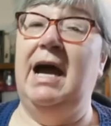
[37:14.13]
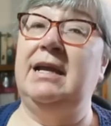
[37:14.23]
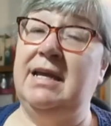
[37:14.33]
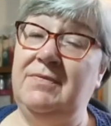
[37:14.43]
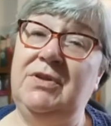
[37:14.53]

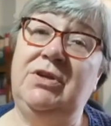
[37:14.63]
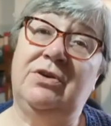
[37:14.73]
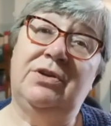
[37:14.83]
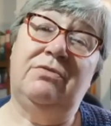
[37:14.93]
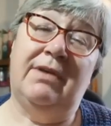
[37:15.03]
And given that
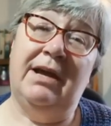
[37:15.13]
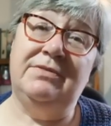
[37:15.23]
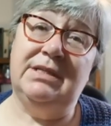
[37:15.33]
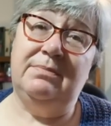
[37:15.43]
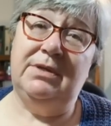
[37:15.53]
you're going to
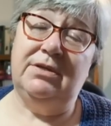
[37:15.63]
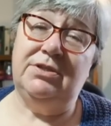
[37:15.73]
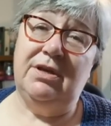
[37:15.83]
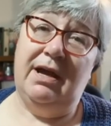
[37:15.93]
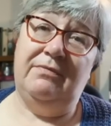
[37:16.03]
round it
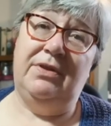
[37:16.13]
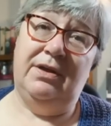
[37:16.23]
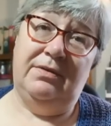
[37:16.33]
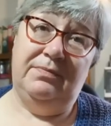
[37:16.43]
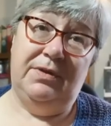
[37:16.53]
because you have
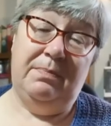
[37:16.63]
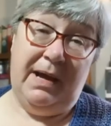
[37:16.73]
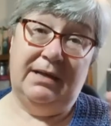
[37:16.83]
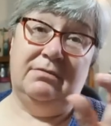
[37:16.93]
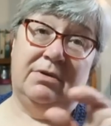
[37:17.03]
the
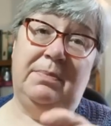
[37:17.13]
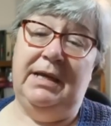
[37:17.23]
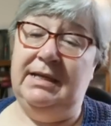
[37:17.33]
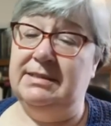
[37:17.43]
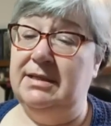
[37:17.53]
pattern
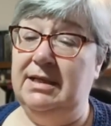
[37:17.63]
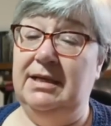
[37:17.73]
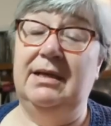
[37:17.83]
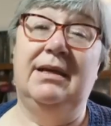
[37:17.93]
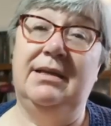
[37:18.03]
repeat,
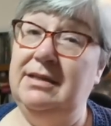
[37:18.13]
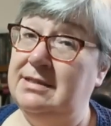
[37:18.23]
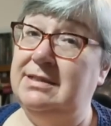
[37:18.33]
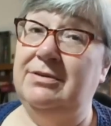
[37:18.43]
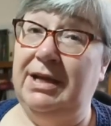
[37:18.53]
you're
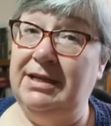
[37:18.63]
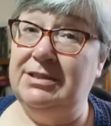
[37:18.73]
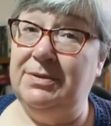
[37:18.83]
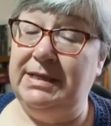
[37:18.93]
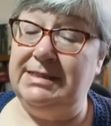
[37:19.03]
still getting
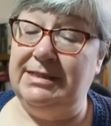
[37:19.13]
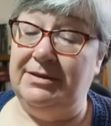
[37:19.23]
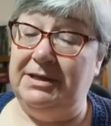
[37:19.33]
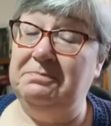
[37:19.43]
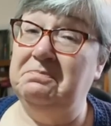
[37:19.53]
to
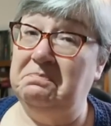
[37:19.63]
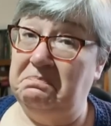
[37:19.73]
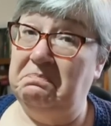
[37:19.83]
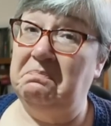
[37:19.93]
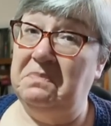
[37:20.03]
89.
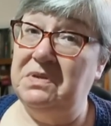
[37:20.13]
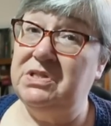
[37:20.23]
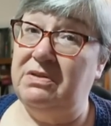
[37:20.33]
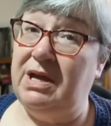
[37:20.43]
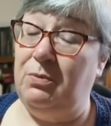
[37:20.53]

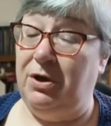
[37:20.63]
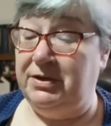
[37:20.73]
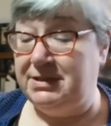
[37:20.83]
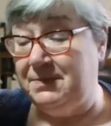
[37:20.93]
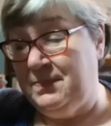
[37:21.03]
So that
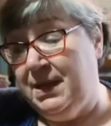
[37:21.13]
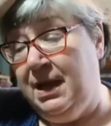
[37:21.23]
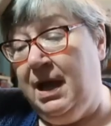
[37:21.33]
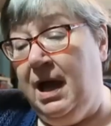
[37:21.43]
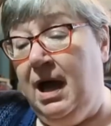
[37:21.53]
works.
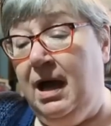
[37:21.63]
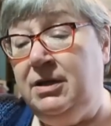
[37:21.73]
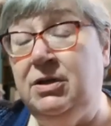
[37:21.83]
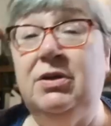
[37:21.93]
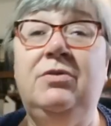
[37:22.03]

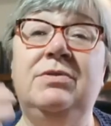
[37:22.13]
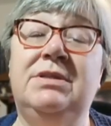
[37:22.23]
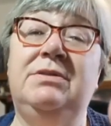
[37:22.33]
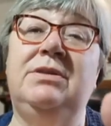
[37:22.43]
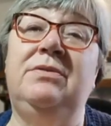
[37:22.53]
You can
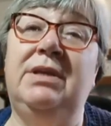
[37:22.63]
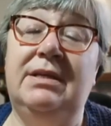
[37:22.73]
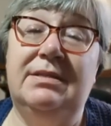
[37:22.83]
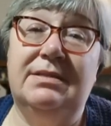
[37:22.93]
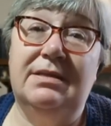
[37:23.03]
also do
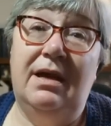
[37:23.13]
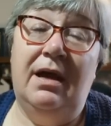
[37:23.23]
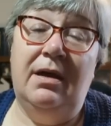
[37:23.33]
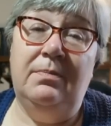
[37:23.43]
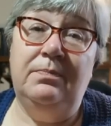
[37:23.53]
this
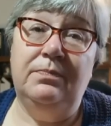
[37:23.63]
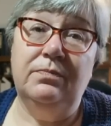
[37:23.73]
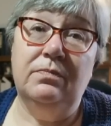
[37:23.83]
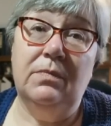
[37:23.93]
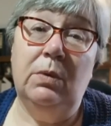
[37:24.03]

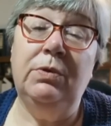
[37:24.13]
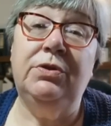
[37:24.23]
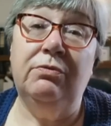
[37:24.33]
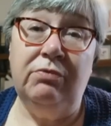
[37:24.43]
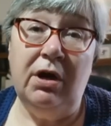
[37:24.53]

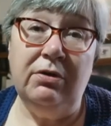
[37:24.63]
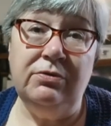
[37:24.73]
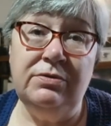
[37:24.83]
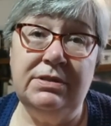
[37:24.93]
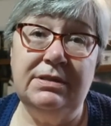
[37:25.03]
with the
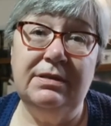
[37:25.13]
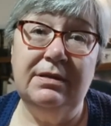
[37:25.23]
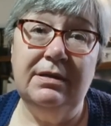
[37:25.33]
rows,